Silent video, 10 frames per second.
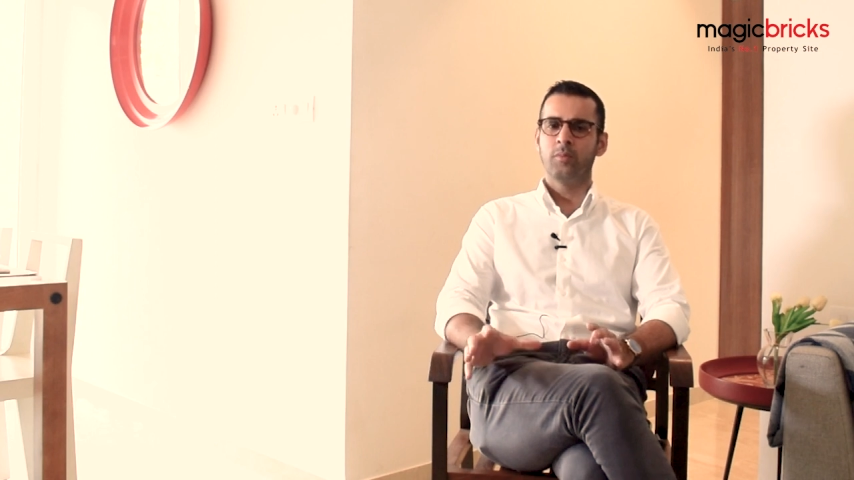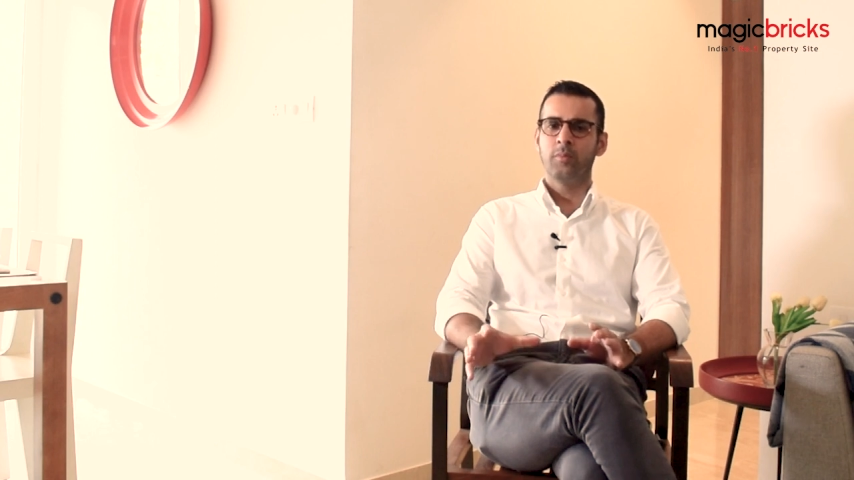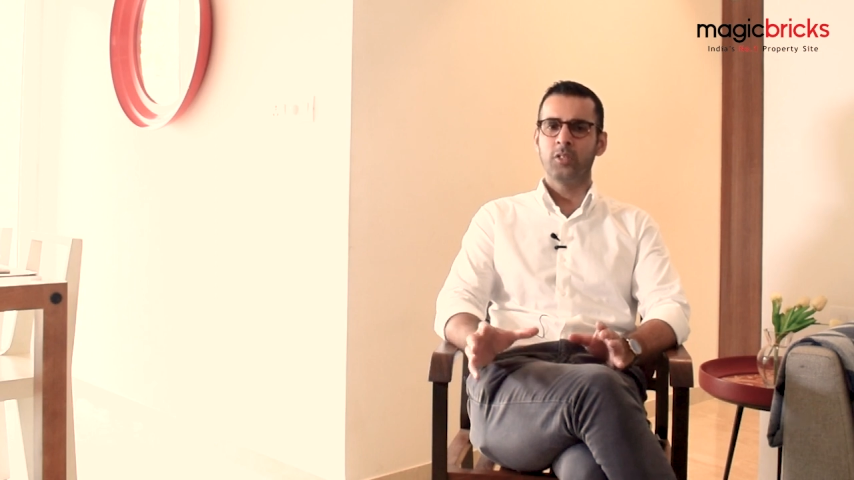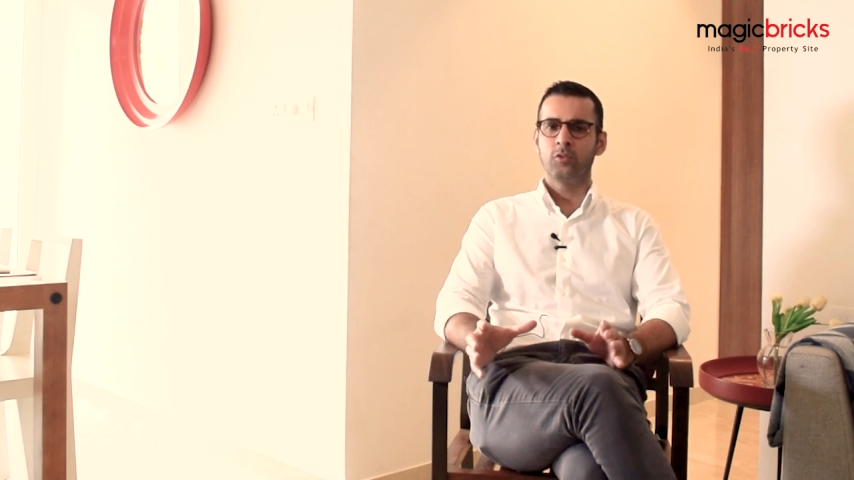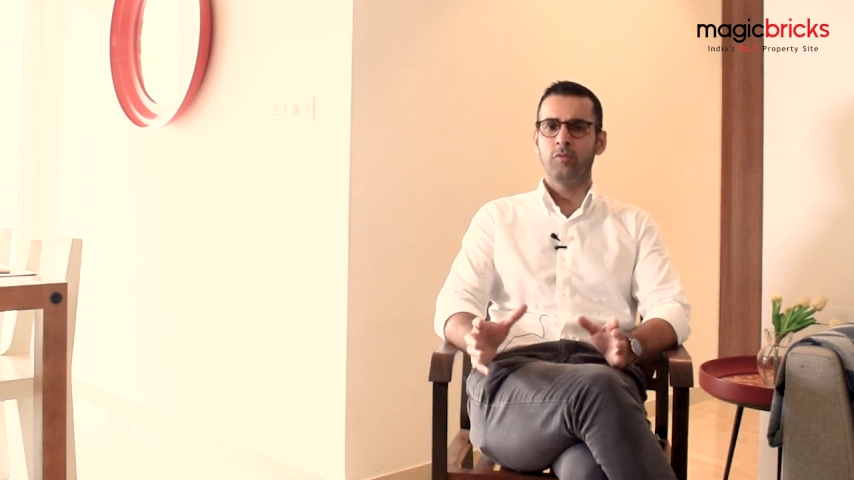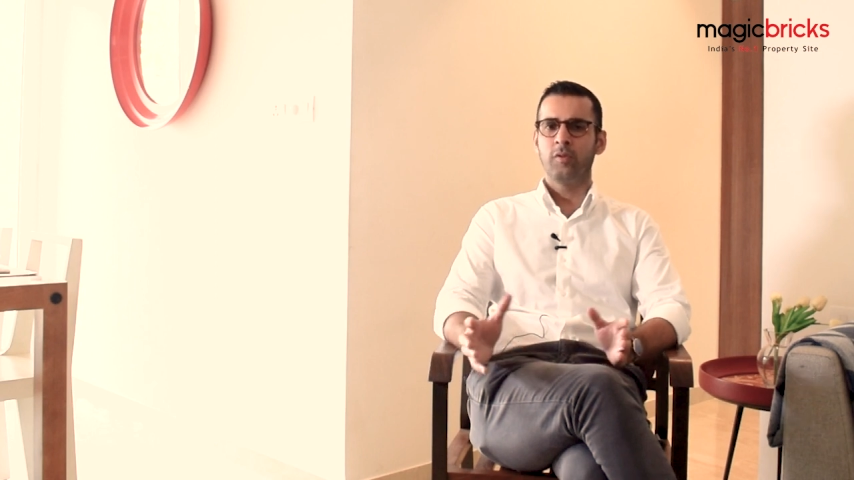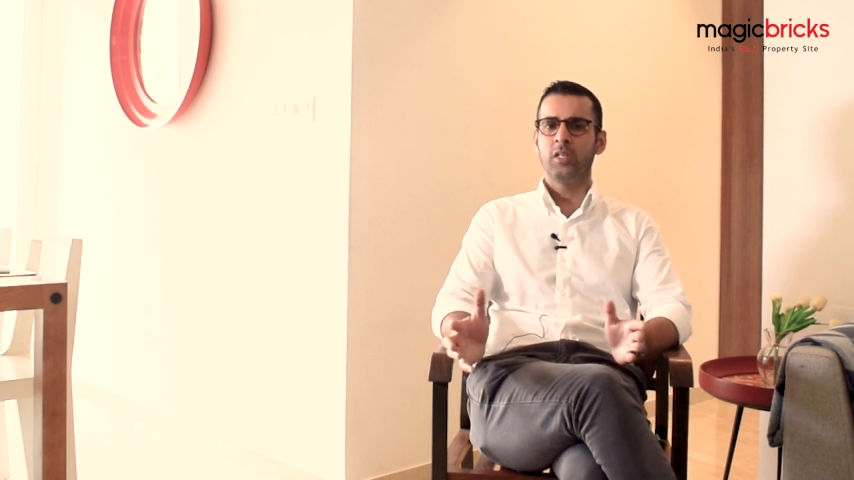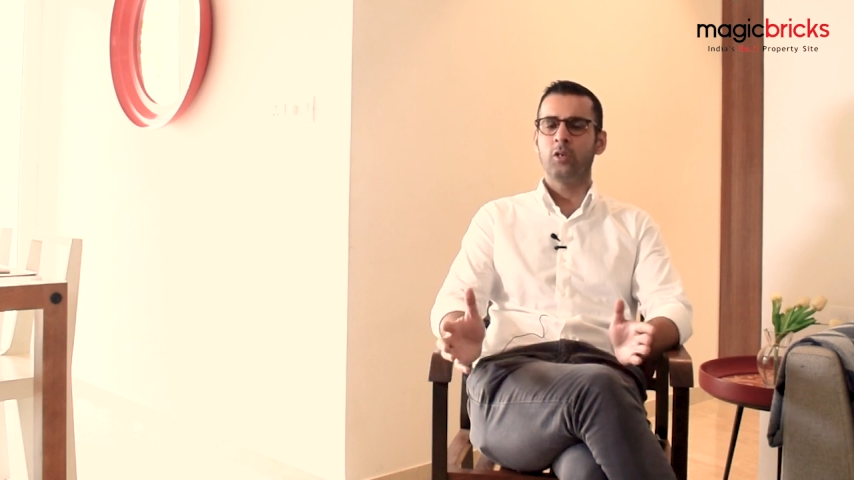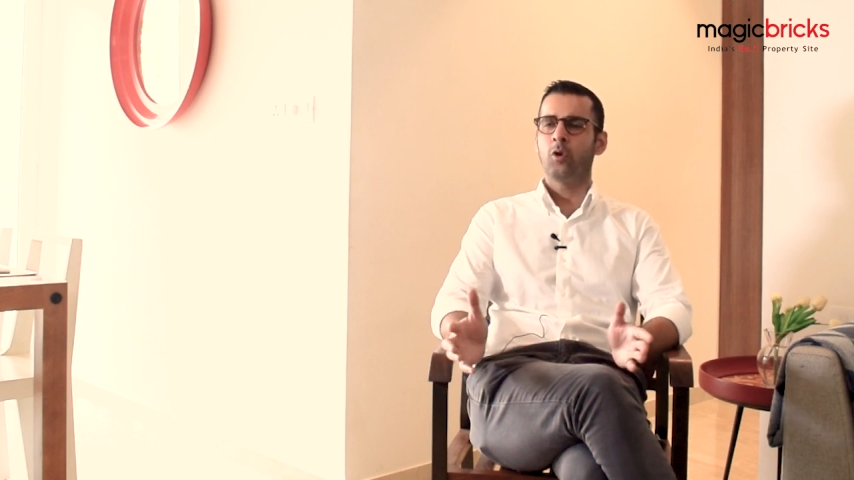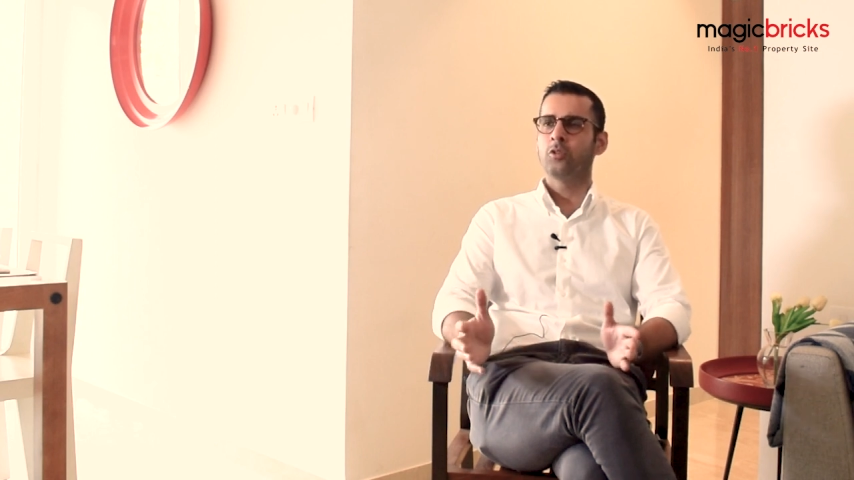It makes you
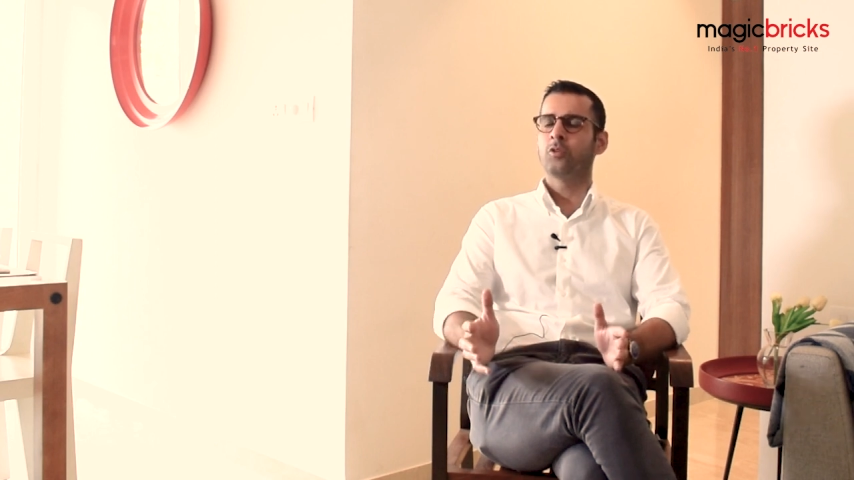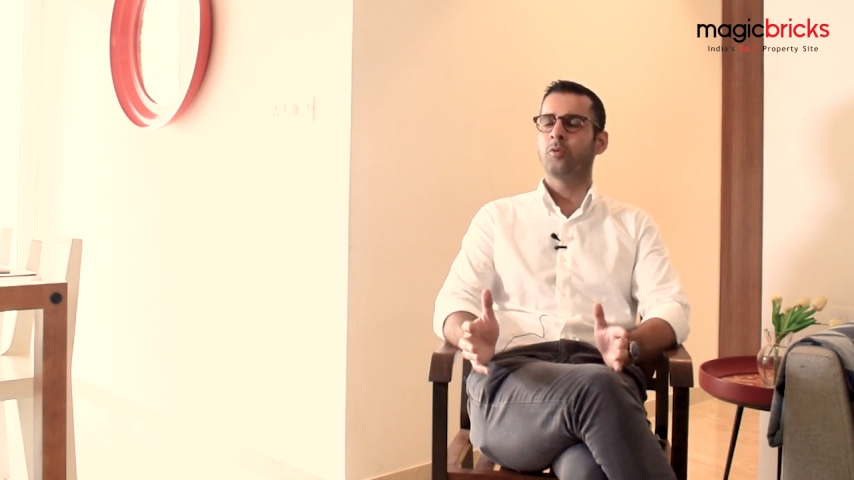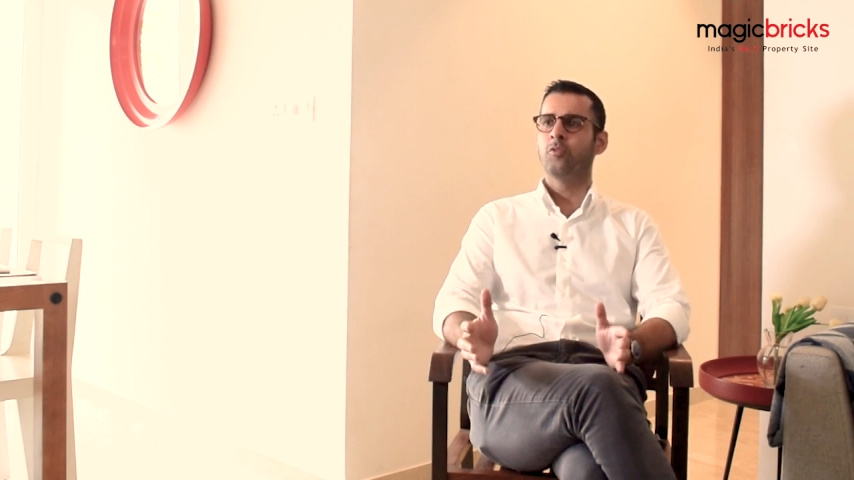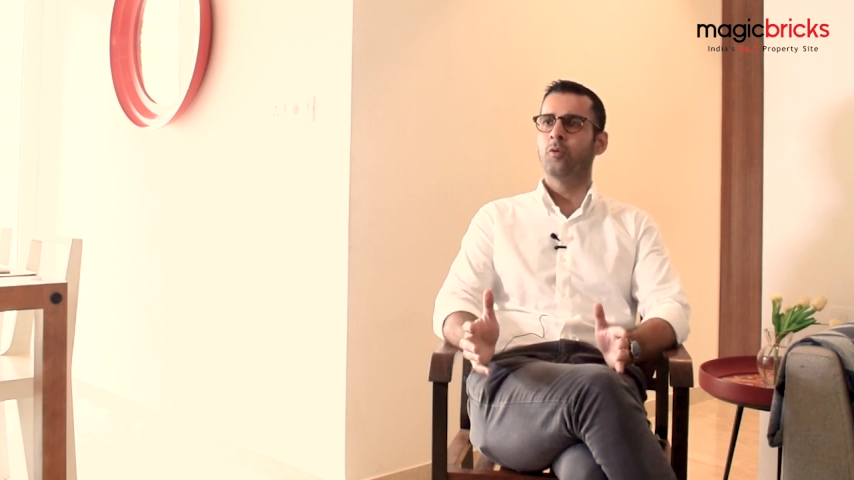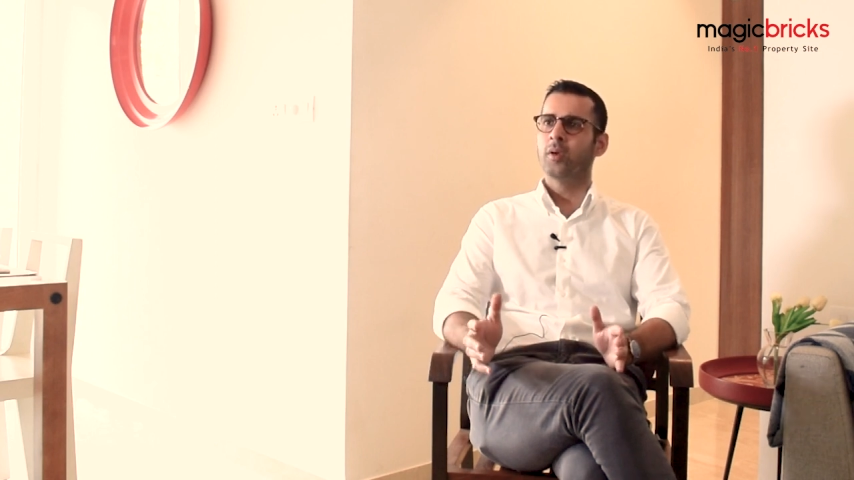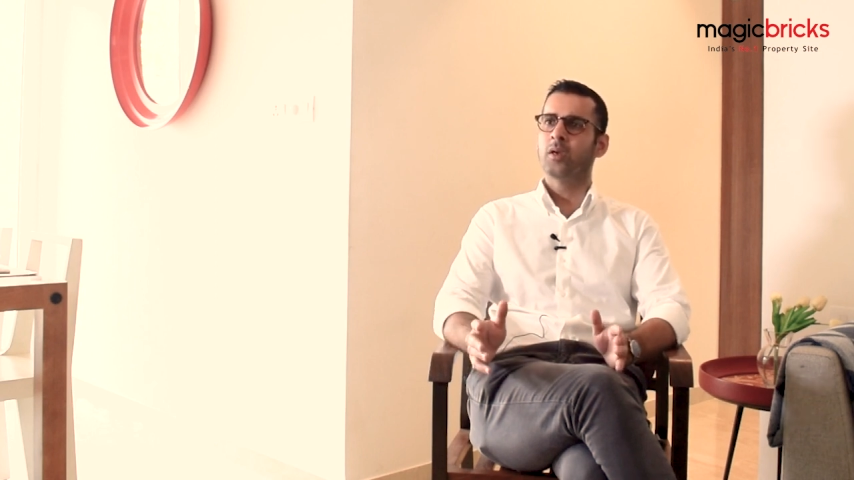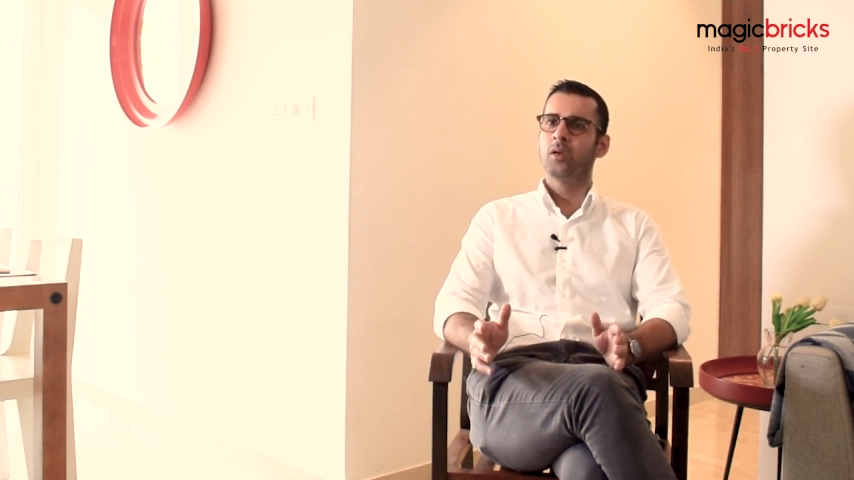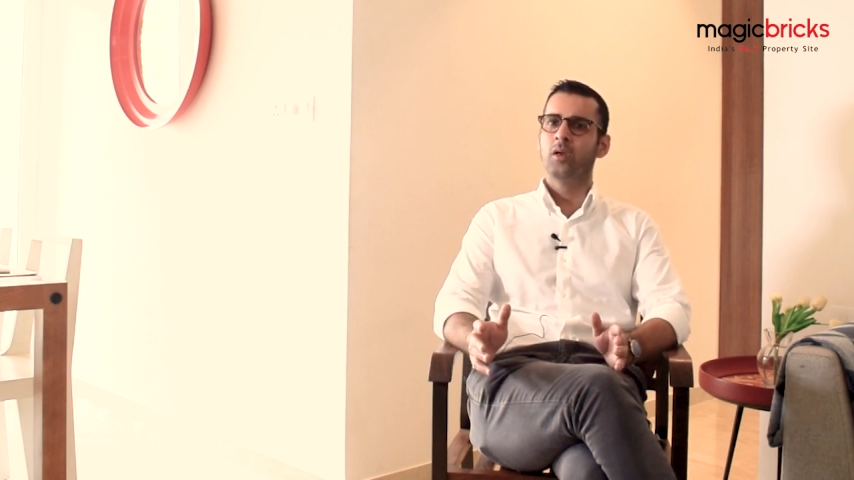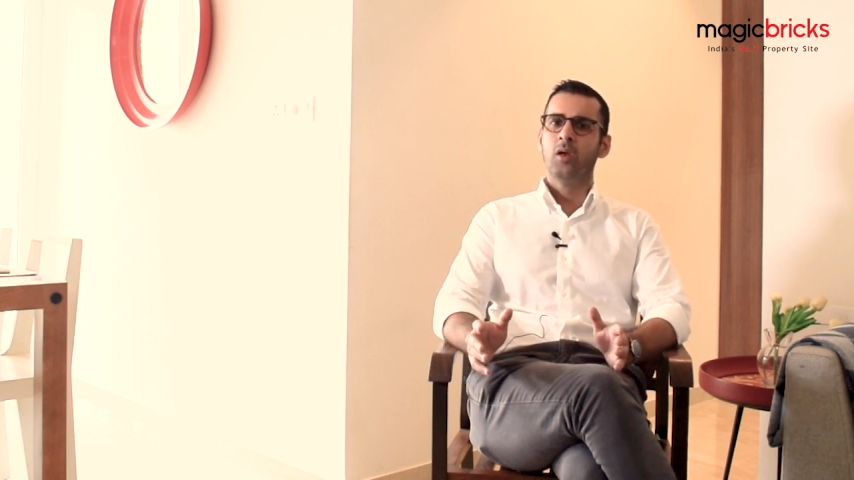feel claustrophobic.